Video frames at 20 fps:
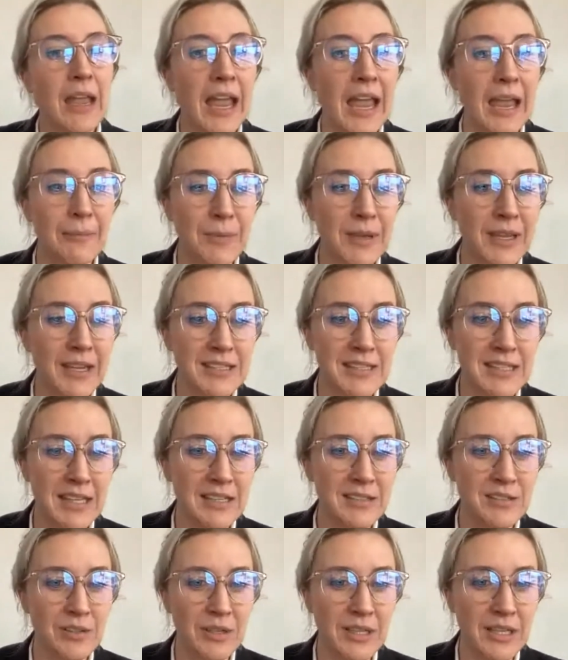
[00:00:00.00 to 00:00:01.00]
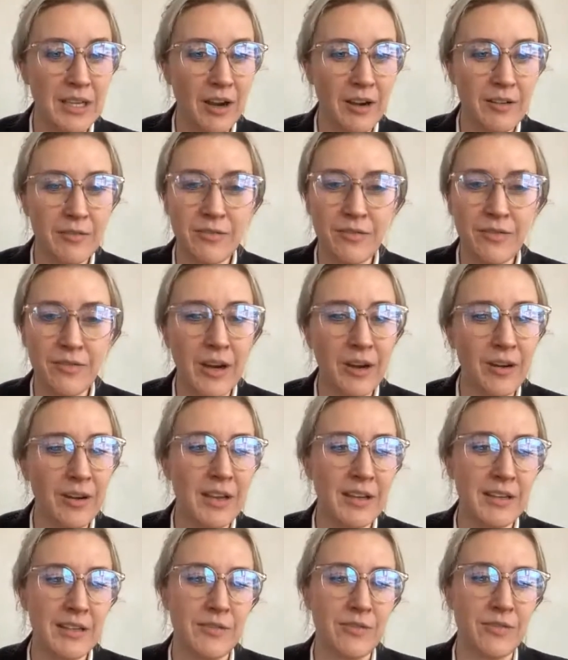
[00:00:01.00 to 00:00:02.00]
because things are very
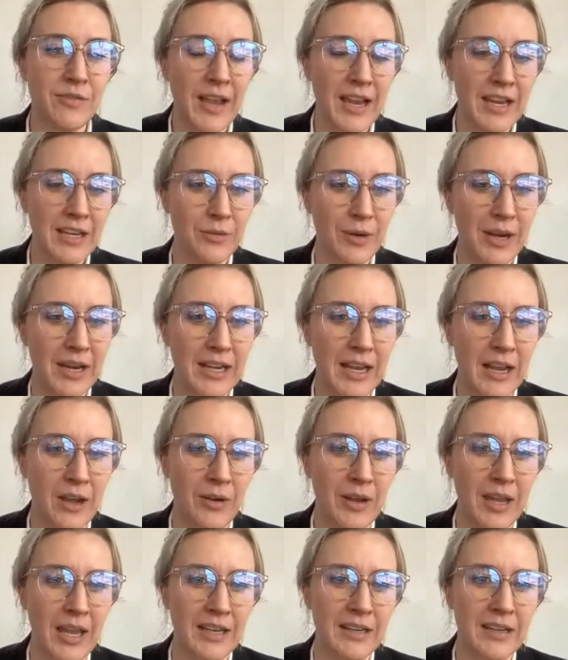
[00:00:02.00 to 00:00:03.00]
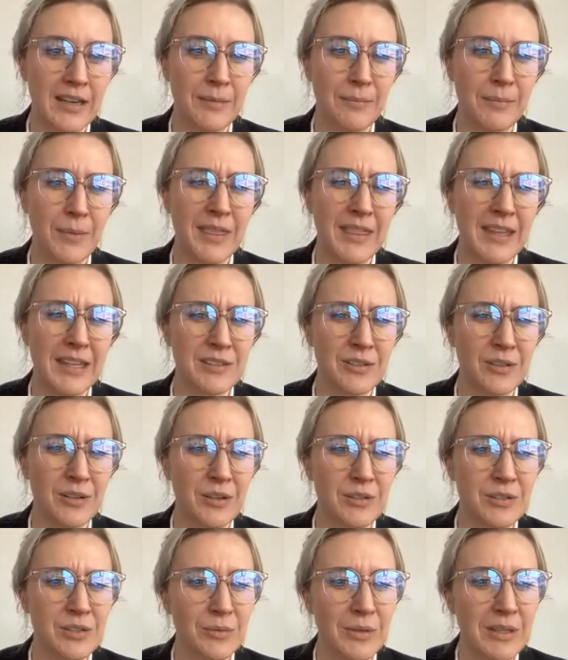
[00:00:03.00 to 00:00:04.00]
undefined right now, but things are
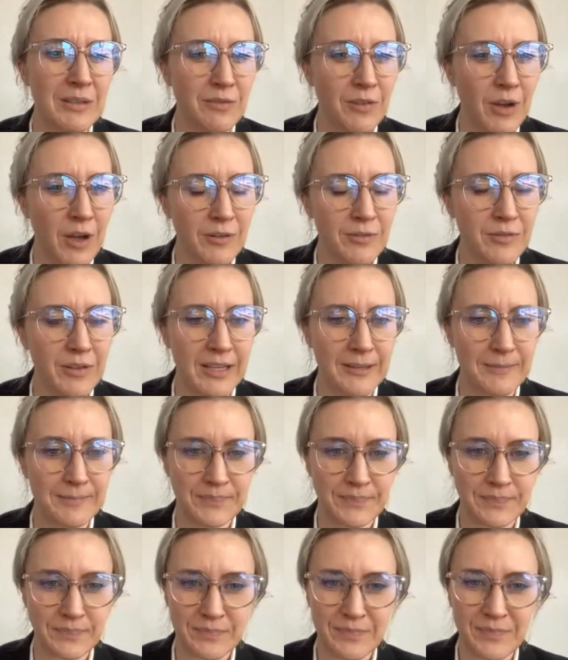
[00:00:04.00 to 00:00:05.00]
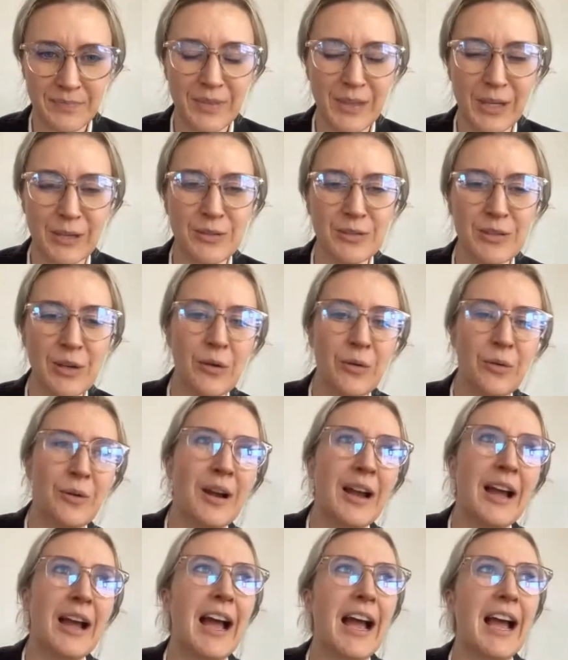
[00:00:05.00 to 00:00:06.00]
also evolving. So
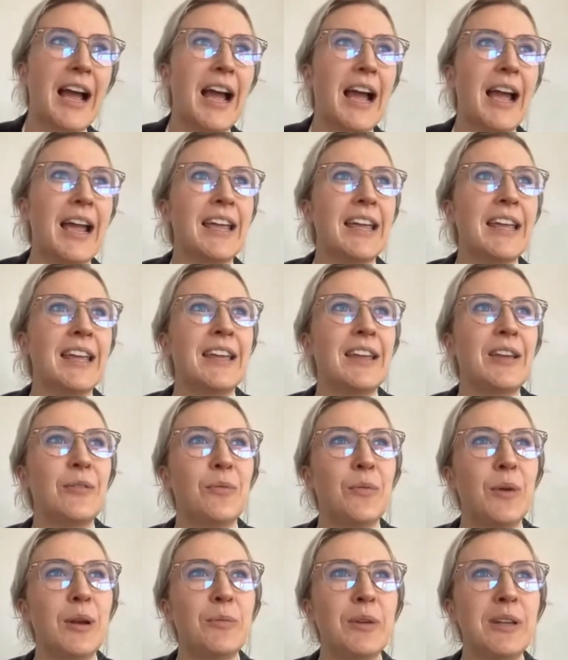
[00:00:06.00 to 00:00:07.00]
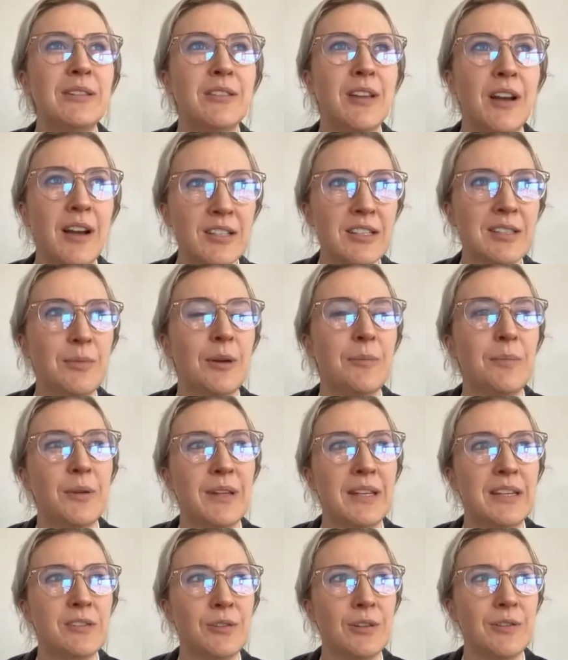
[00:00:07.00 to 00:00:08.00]
when we launched Smart
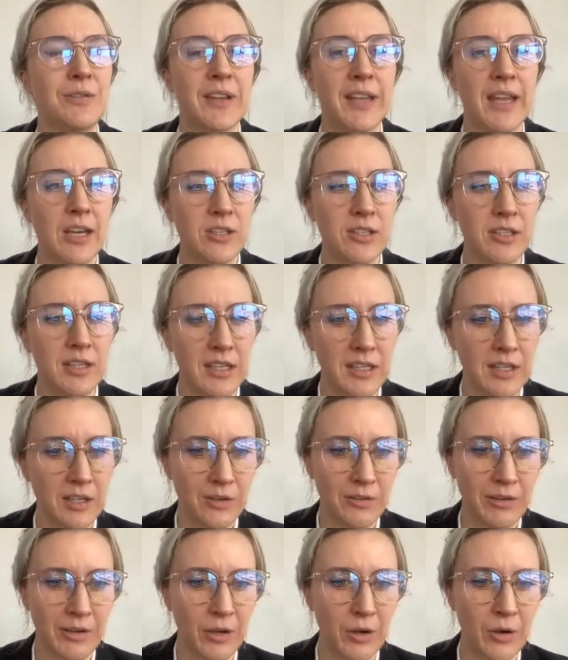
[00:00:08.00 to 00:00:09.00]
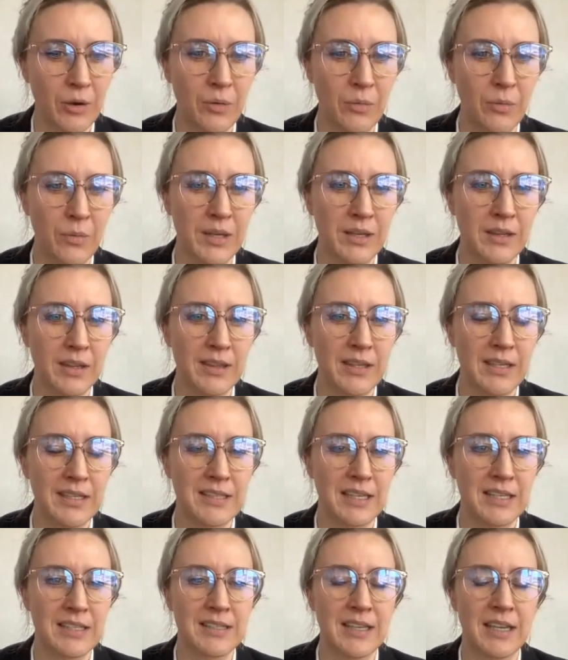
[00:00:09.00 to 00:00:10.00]
Building Certification a year ago, one of the things
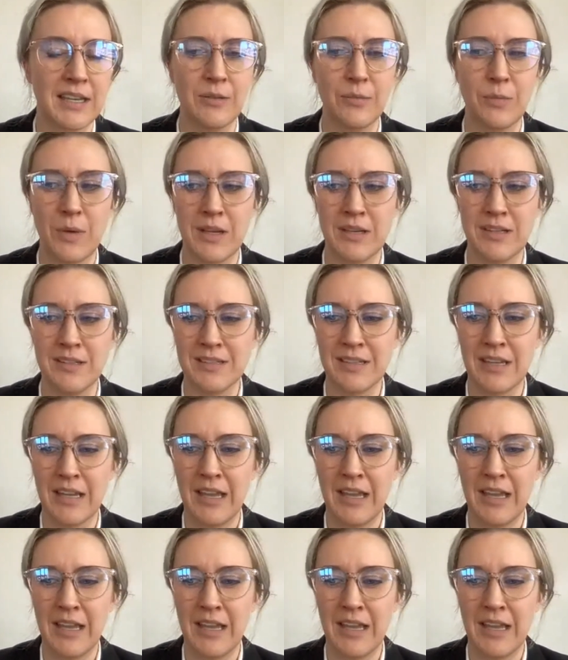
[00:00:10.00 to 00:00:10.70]
I said was